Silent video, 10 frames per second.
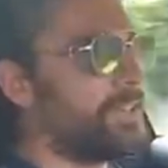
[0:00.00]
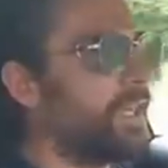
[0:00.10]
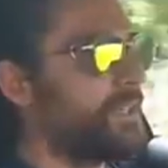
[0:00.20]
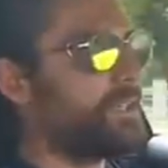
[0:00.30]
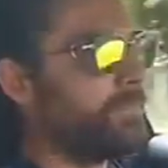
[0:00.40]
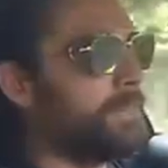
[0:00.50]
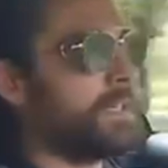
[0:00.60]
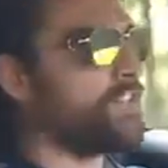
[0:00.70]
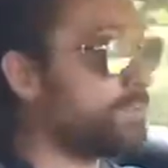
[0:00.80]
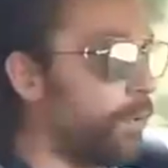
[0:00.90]
like
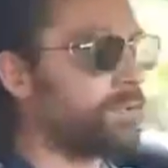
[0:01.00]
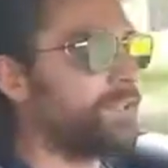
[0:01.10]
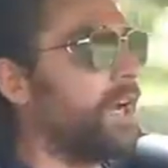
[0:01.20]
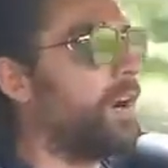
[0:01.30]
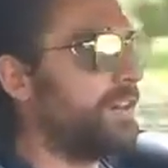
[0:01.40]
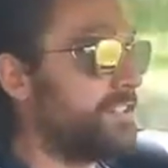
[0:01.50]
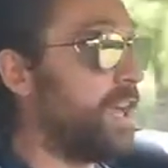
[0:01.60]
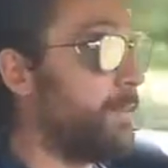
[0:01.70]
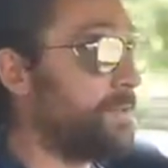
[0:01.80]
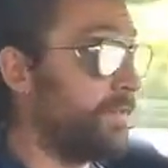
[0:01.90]
a sports car, in
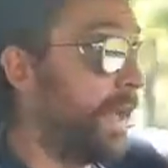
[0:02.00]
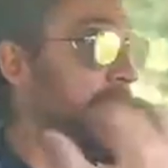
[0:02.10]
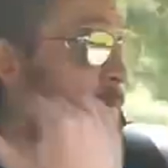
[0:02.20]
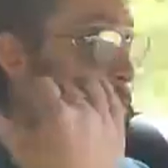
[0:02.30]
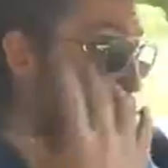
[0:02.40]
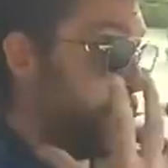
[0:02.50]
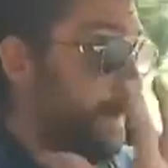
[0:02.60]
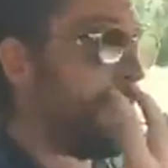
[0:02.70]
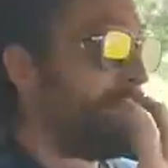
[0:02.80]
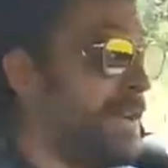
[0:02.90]
terms of, what
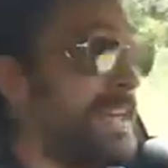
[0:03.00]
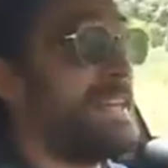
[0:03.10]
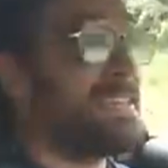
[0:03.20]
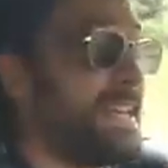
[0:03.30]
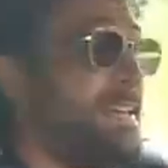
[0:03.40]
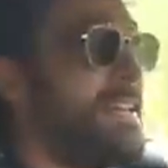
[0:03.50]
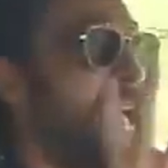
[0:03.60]
I mean by that is a